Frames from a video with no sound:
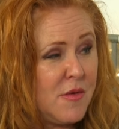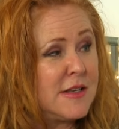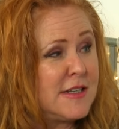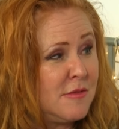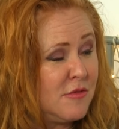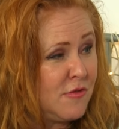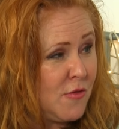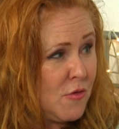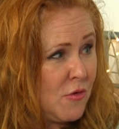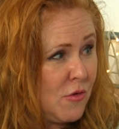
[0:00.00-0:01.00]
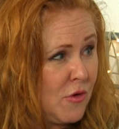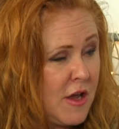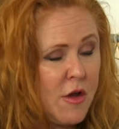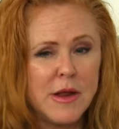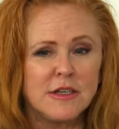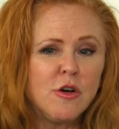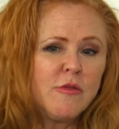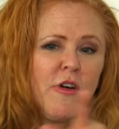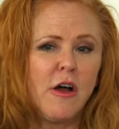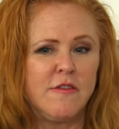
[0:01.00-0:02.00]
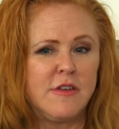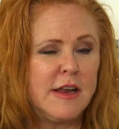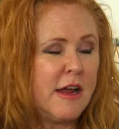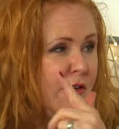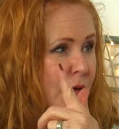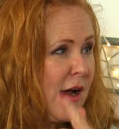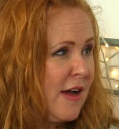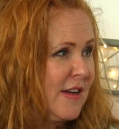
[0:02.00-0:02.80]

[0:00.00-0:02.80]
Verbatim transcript: and it went to number 4. It went top 5 nearly everywhere.